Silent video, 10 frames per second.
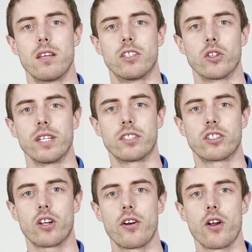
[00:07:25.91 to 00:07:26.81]
So let's
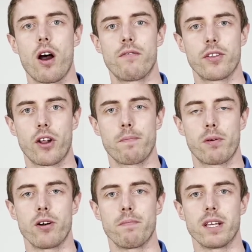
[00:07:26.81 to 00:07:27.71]
start off with our
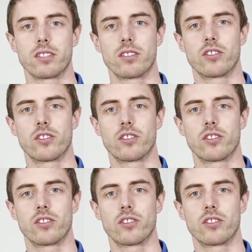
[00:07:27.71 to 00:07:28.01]
purpose.